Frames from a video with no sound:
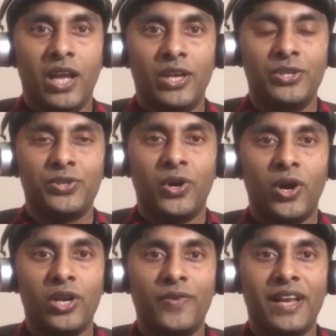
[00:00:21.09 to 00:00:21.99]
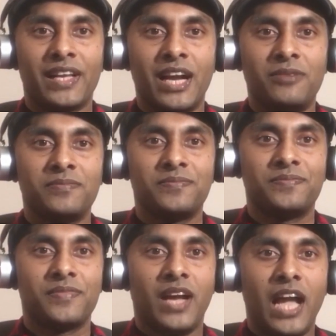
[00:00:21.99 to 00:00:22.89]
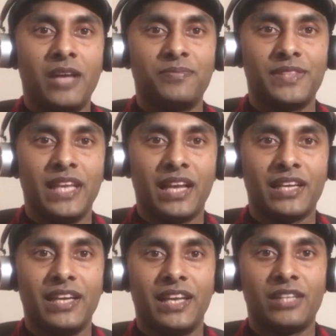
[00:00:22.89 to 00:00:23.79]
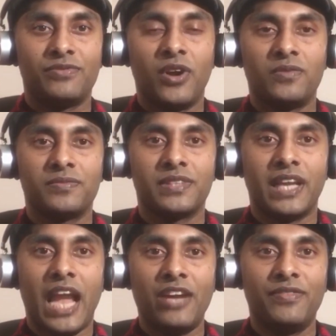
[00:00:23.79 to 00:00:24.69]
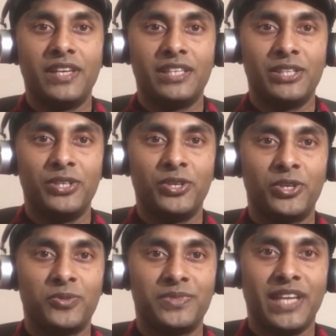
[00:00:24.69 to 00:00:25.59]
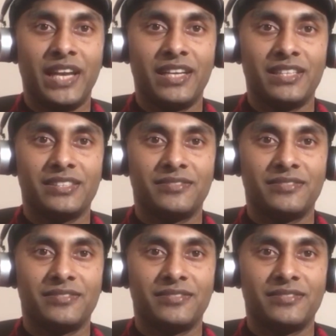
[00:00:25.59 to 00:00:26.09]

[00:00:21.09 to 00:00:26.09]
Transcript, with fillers: You all welcome. I am Thilanka Herath from CanWin YouTube channel.